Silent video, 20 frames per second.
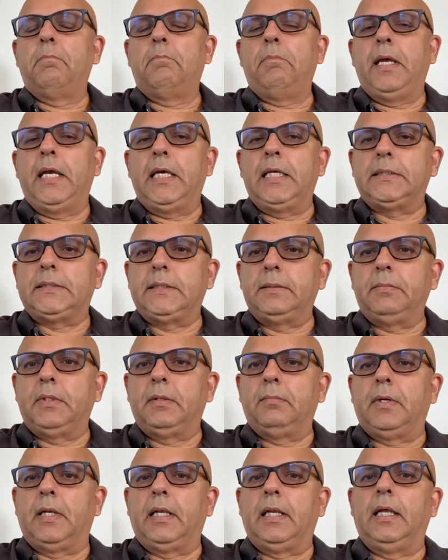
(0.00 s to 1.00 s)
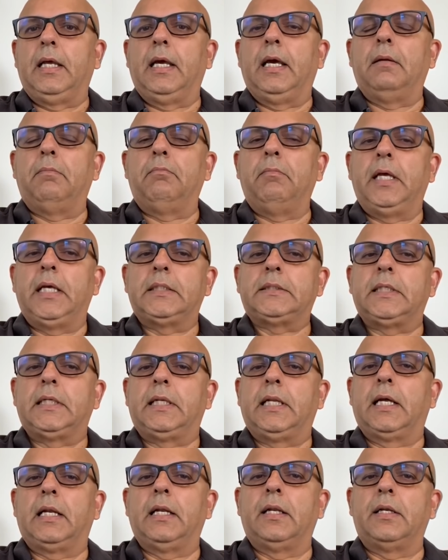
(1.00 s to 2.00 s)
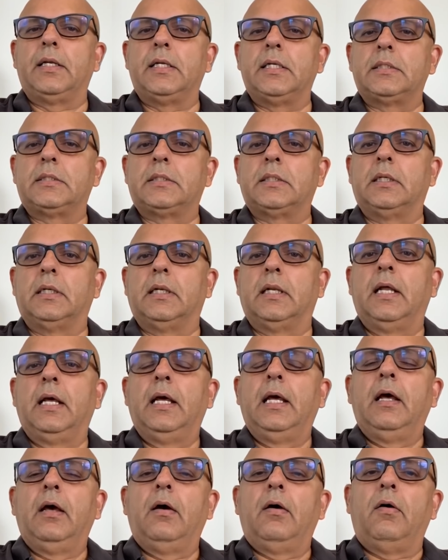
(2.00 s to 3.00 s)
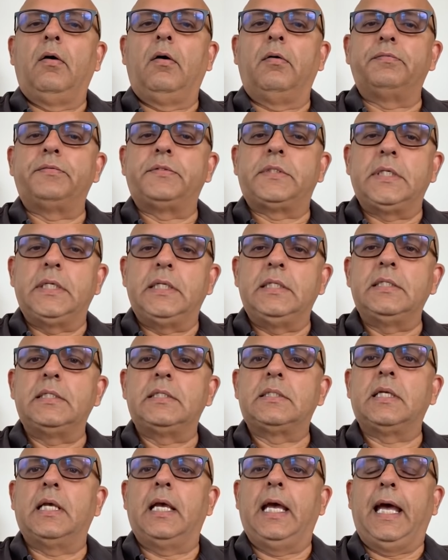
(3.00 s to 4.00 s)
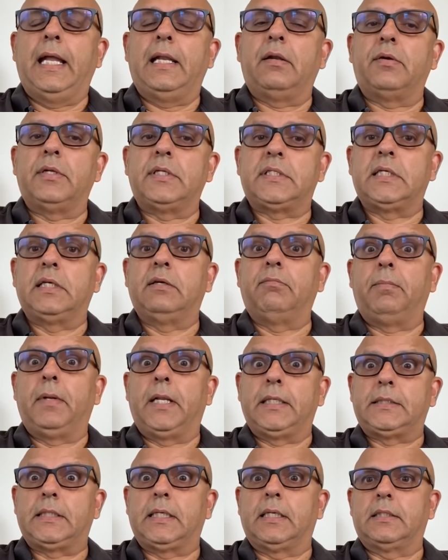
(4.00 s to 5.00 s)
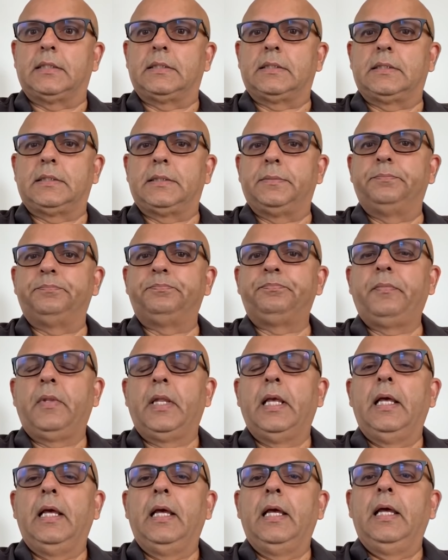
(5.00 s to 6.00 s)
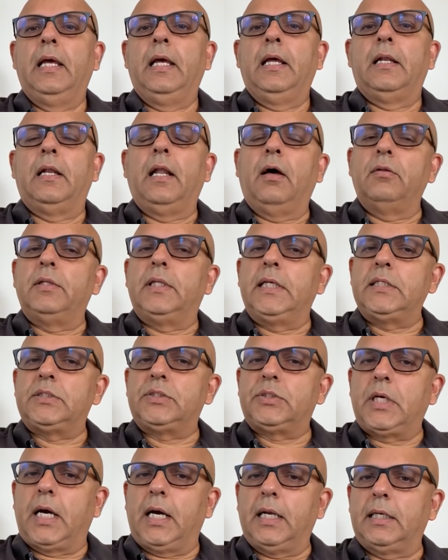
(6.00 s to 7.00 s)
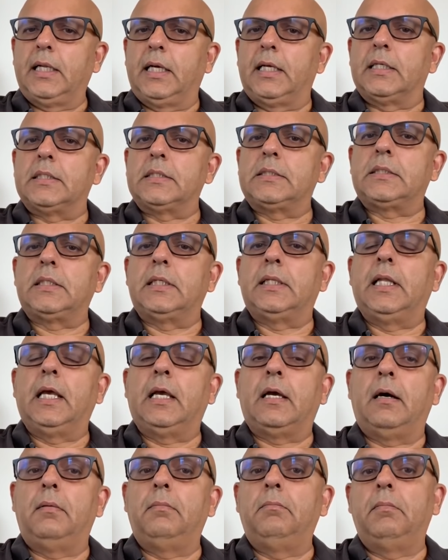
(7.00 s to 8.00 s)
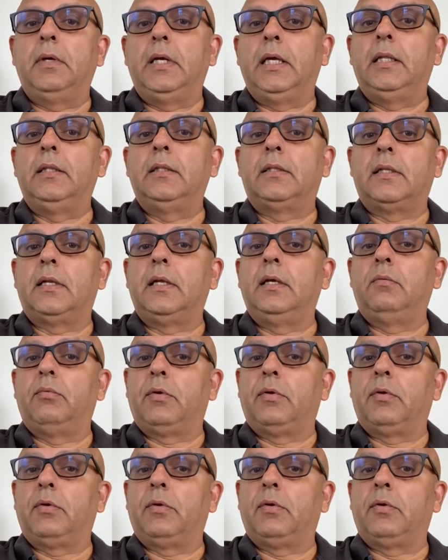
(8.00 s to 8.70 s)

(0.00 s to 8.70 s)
pays him the money and makes a declaration of sins and receive blessings. Now these chanters, they come in three